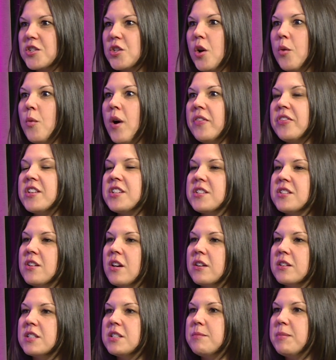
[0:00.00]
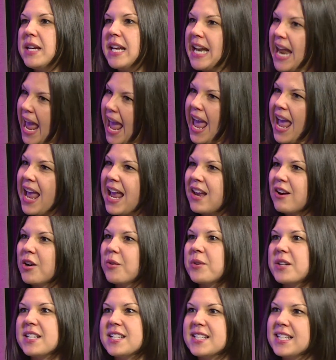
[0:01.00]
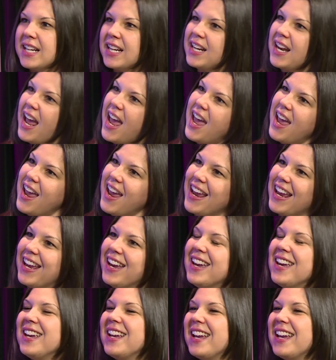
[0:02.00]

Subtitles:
So I want this song to be an A, or I want to sing an A,